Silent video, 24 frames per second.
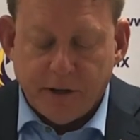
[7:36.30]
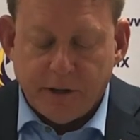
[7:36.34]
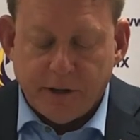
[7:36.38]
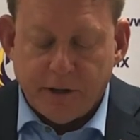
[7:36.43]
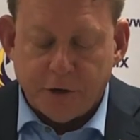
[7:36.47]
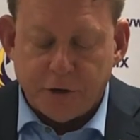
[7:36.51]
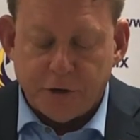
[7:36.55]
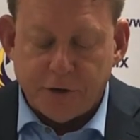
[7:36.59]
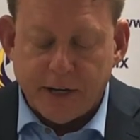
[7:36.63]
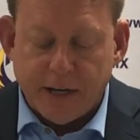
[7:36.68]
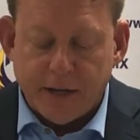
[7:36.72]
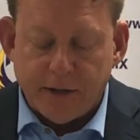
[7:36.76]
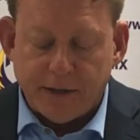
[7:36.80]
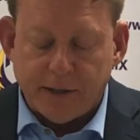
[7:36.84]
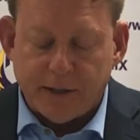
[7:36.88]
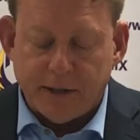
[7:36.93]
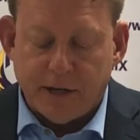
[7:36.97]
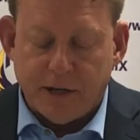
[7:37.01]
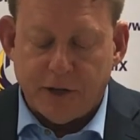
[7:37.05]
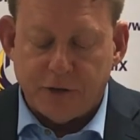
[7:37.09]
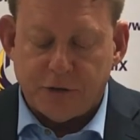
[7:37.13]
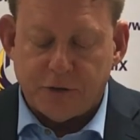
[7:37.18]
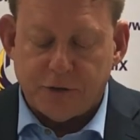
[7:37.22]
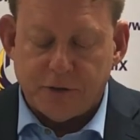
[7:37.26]
You're telling
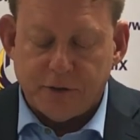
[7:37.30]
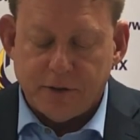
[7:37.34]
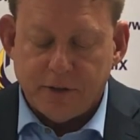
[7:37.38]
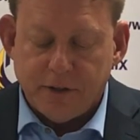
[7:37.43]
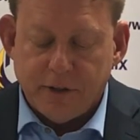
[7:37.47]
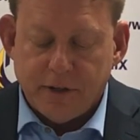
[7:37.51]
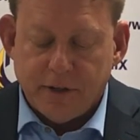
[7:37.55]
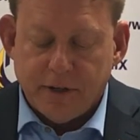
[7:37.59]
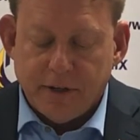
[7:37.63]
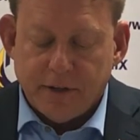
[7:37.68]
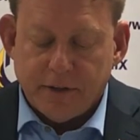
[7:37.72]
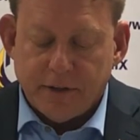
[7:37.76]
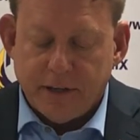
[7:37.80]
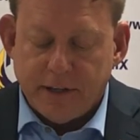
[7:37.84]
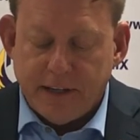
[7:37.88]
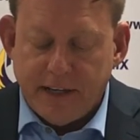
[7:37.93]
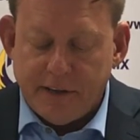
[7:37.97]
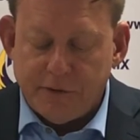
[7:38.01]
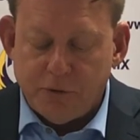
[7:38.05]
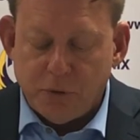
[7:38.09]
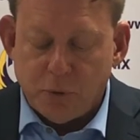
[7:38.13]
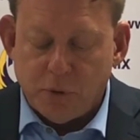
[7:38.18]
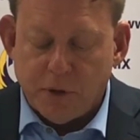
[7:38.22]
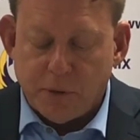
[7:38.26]
us that
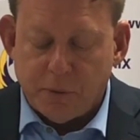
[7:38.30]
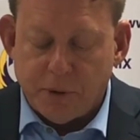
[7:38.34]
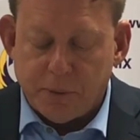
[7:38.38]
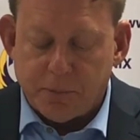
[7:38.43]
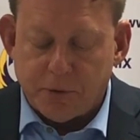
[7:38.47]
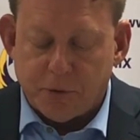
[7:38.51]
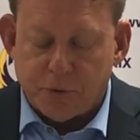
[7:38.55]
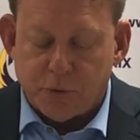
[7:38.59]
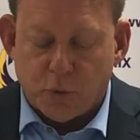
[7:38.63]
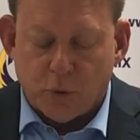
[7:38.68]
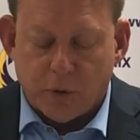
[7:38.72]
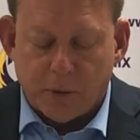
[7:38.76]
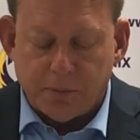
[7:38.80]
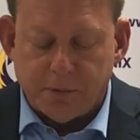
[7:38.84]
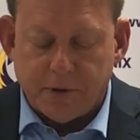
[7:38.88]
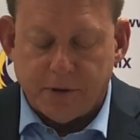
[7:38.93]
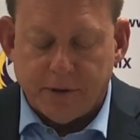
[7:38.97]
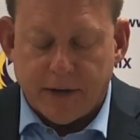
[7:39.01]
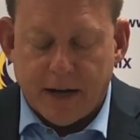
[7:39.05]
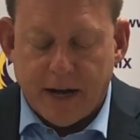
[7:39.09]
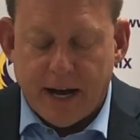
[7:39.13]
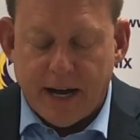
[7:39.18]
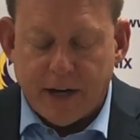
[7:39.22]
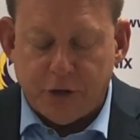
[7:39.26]
even when we perform to
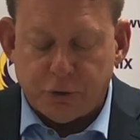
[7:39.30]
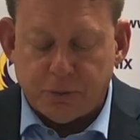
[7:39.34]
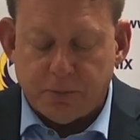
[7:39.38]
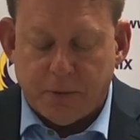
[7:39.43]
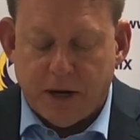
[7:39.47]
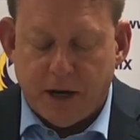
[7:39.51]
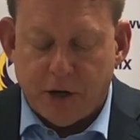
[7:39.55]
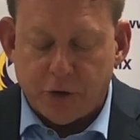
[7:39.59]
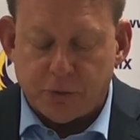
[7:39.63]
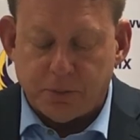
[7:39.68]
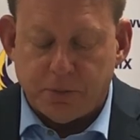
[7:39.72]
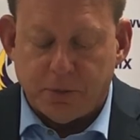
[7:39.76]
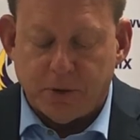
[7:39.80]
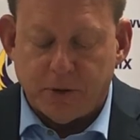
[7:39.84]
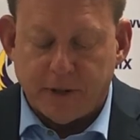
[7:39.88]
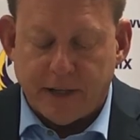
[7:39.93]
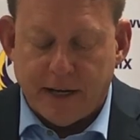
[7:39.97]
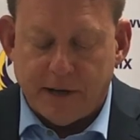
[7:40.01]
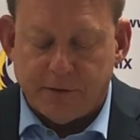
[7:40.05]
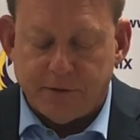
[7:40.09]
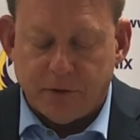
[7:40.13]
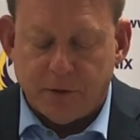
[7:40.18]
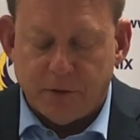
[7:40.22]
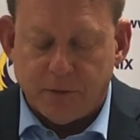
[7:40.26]
the highest possible
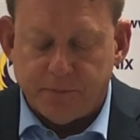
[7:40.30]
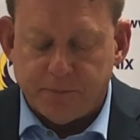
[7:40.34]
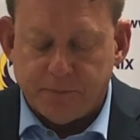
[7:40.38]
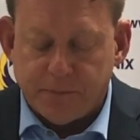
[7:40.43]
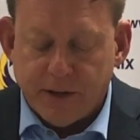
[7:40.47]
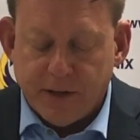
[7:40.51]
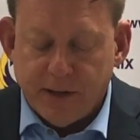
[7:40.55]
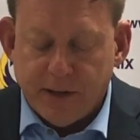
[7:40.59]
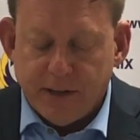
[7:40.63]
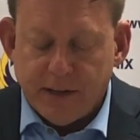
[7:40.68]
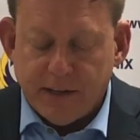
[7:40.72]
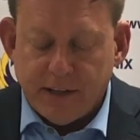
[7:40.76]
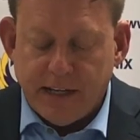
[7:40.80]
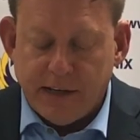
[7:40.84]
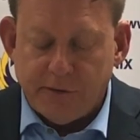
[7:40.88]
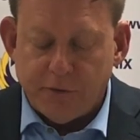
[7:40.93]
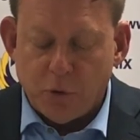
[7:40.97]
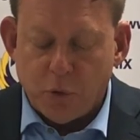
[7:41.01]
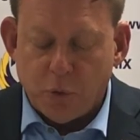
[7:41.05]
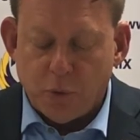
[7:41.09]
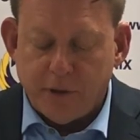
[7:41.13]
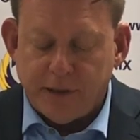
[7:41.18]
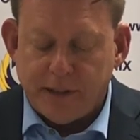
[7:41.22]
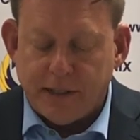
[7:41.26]
level,
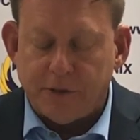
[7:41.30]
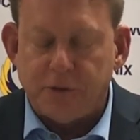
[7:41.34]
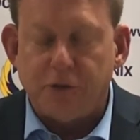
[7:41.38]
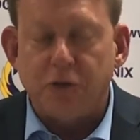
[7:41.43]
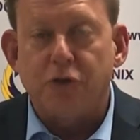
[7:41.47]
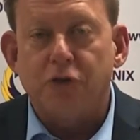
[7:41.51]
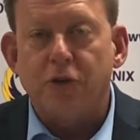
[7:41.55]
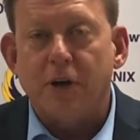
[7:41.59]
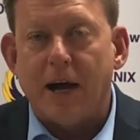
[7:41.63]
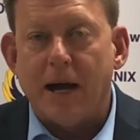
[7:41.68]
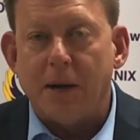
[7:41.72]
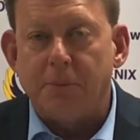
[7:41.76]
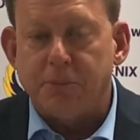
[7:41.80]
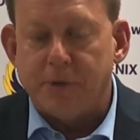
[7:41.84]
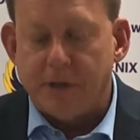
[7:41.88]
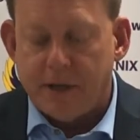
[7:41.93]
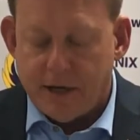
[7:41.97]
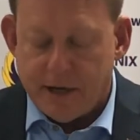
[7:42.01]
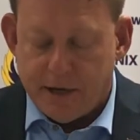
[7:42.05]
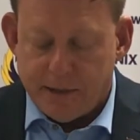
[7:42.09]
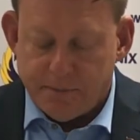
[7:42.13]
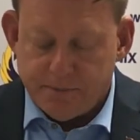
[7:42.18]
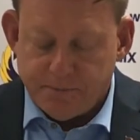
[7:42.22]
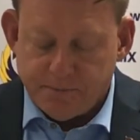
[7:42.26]
even when we get the job
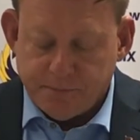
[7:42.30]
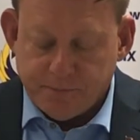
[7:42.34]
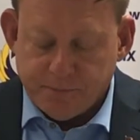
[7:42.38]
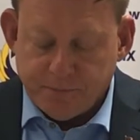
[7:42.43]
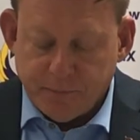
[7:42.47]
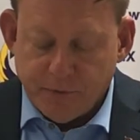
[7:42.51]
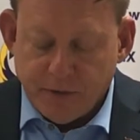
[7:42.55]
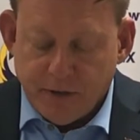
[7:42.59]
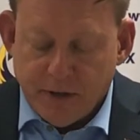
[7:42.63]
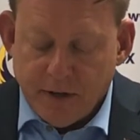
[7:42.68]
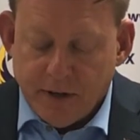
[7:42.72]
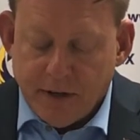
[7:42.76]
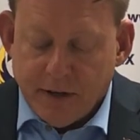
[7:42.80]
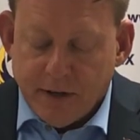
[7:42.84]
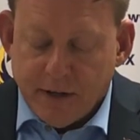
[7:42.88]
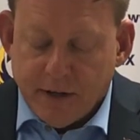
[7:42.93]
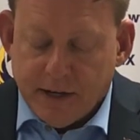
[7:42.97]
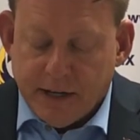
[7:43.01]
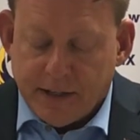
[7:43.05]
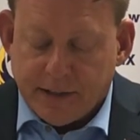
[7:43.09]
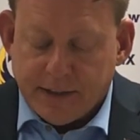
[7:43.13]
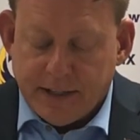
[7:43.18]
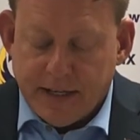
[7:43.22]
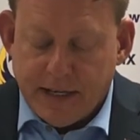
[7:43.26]
done,
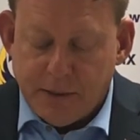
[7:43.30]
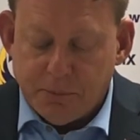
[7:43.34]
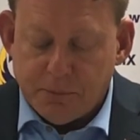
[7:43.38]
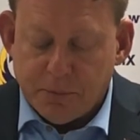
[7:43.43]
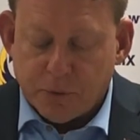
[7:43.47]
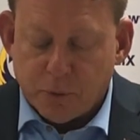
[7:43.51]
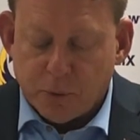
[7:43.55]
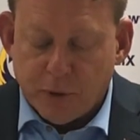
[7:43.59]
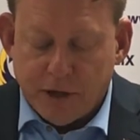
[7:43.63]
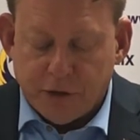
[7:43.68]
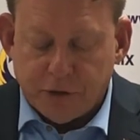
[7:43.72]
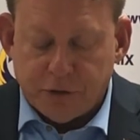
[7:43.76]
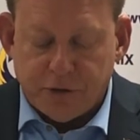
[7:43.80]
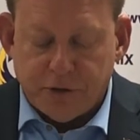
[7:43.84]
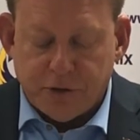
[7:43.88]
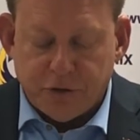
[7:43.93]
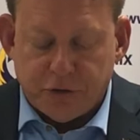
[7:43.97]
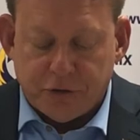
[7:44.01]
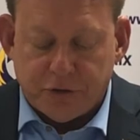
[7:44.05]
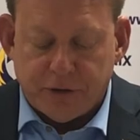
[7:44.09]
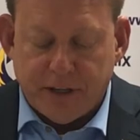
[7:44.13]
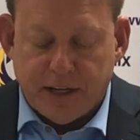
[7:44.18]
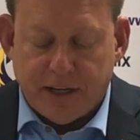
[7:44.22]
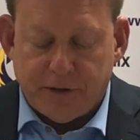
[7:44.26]
and keep residents
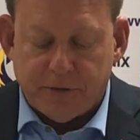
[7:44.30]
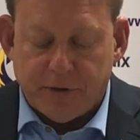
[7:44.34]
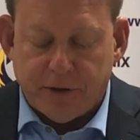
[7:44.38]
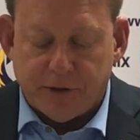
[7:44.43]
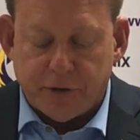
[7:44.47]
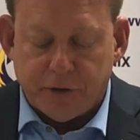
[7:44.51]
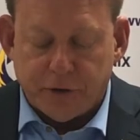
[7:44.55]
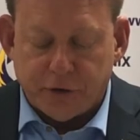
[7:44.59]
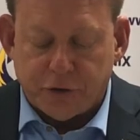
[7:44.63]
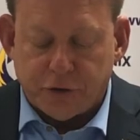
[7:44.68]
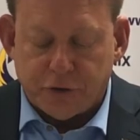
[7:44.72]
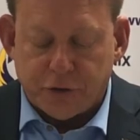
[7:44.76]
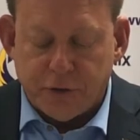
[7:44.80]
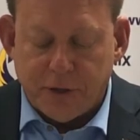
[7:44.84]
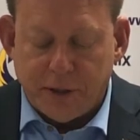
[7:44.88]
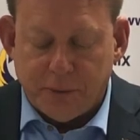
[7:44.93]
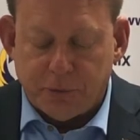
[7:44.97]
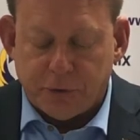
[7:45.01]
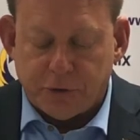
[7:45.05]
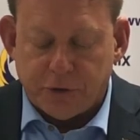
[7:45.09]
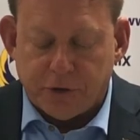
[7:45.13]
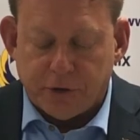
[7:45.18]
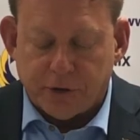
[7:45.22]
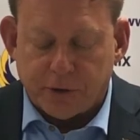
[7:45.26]
safe under
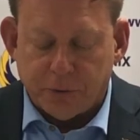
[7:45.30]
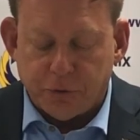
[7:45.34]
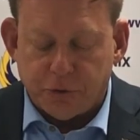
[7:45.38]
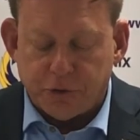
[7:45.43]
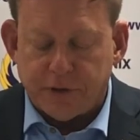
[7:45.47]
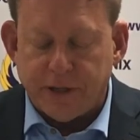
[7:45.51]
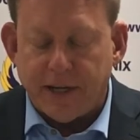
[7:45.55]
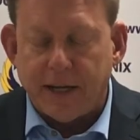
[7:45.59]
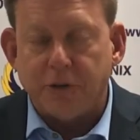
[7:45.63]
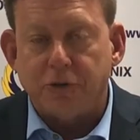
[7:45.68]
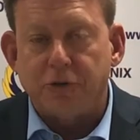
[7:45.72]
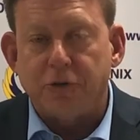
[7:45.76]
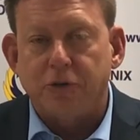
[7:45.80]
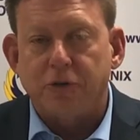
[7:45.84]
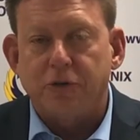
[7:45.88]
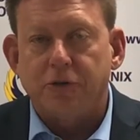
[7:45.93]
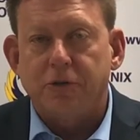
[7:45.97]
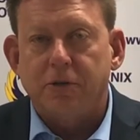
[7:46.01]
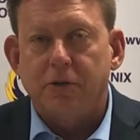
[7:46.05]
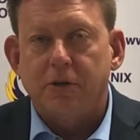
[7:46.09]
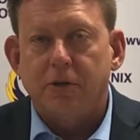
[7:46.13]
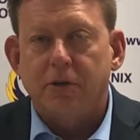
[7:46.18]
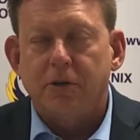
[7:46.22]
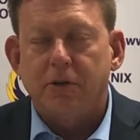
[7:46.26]
extreme
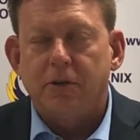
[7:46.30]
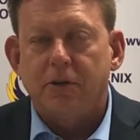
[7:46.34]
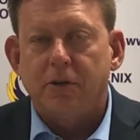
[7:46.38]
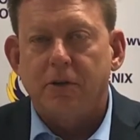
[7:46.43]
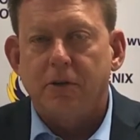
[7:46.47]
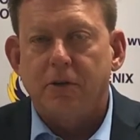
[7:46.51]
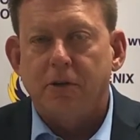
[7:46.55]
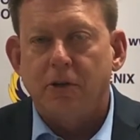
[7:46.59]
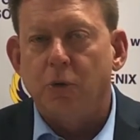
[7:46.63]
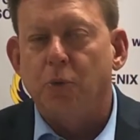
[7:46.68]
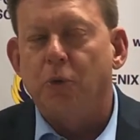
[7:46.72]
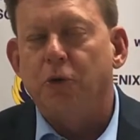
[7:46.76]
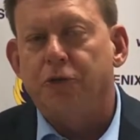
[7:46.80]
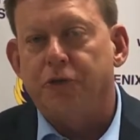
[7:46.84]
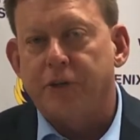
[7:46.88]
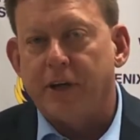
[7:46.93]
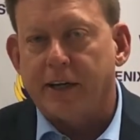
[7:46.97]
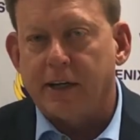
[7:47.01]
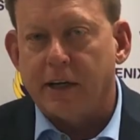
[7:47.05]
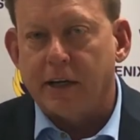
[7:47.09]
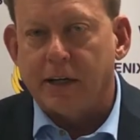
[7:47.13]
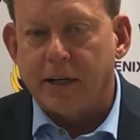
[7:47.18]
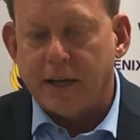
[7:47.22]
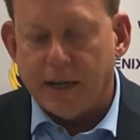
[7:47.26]
circumstances, you will
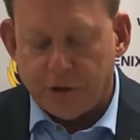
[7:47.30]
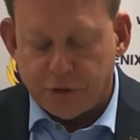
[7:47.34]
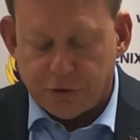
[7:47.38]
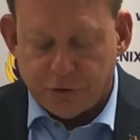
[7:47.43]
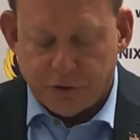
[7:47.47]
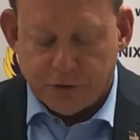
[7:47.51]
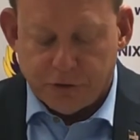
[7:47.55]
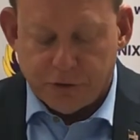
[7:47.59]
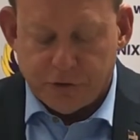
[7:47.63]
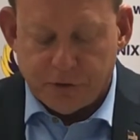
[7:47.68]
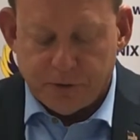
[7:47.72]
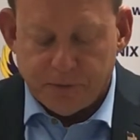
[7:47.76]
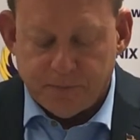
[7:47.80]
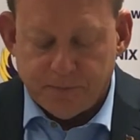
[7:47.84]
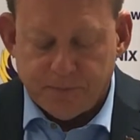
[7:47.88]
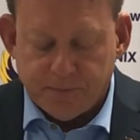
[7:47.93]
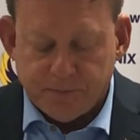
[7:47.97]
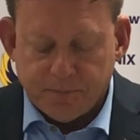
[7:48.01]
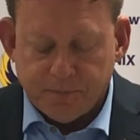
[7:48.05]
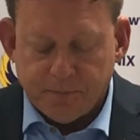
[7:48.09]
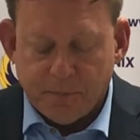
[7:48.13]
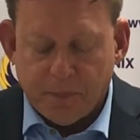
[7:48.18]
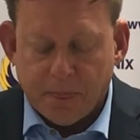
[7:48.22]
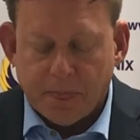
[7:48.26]
second guess us.
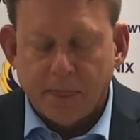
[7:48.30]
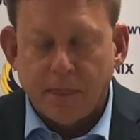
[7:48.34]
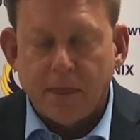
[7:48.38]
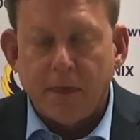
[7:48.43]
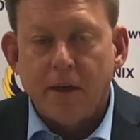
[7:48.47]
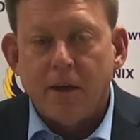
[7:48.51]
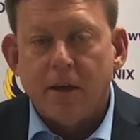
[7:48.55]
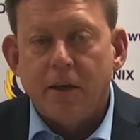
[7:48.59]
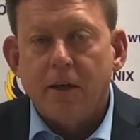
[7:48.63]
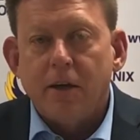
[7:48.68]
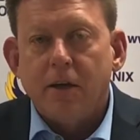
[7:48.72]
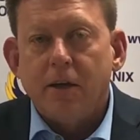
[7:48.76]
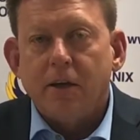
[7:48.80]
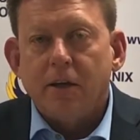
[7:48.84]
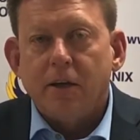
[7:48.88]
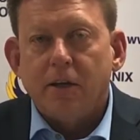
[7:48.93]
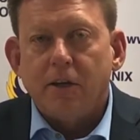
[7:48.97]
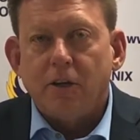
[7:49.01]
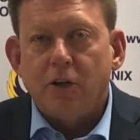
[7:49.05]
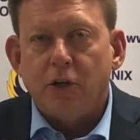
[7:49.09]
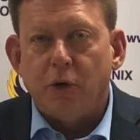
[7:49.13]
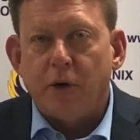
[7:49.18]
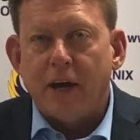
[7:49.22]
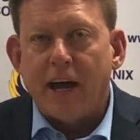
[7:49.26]

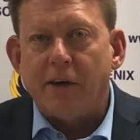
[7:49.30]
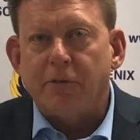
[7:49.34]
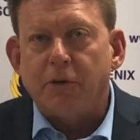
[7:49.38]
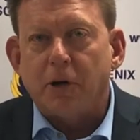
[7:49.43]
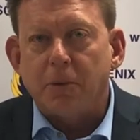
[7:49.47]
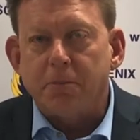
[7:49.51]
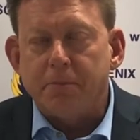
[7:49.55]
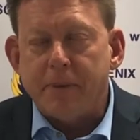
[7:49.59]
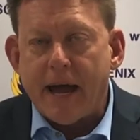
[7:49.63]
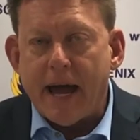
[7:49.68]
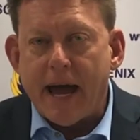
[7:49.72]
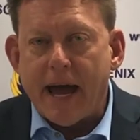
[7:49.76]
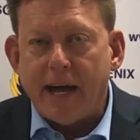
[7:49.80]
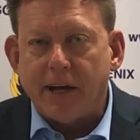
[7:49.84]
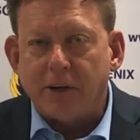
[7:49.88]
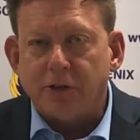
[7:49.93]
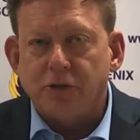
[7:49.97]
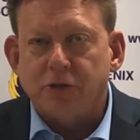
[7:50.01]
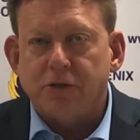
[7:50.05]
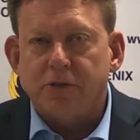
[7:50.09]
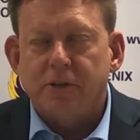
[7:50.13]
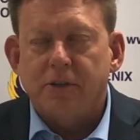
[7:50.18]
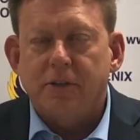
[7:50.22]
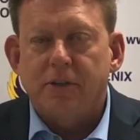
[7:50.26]
You have our
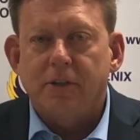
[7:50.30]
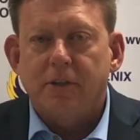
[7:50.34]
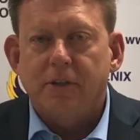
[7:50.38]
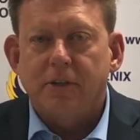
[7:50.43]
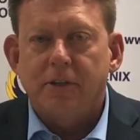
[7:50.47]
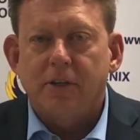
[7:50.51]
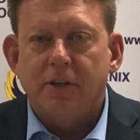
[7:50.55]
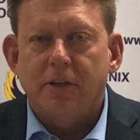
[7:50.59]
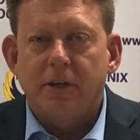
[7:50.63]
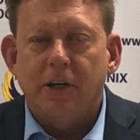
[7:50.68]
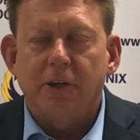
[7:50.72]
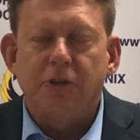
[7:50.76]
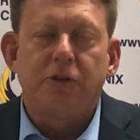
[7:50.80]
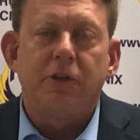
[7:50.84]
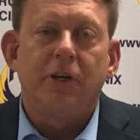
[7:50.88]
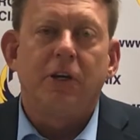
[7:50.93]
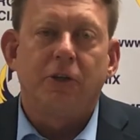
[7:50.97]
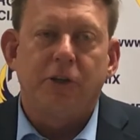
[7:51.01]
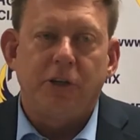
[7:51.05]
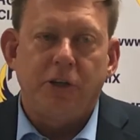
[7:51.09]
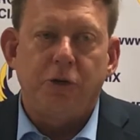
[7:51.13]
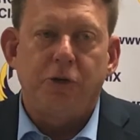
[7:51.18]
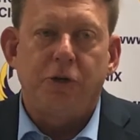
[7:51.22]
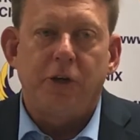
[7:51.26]
backs
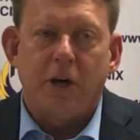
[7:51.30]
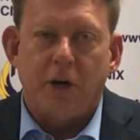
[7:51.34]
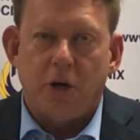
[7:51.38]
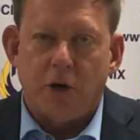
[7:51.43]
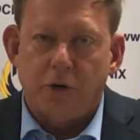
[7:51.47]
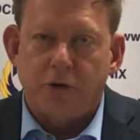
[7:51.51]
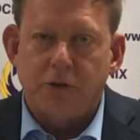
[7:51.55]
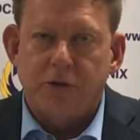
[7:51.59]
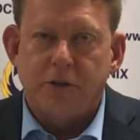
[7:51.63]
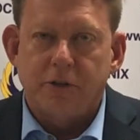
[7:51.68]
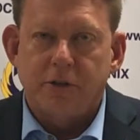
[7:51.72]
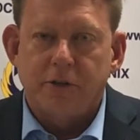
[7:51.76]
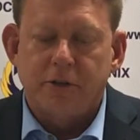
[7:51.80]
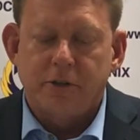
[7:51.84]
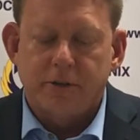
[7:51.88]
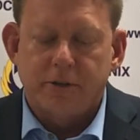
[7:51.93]
until you don't.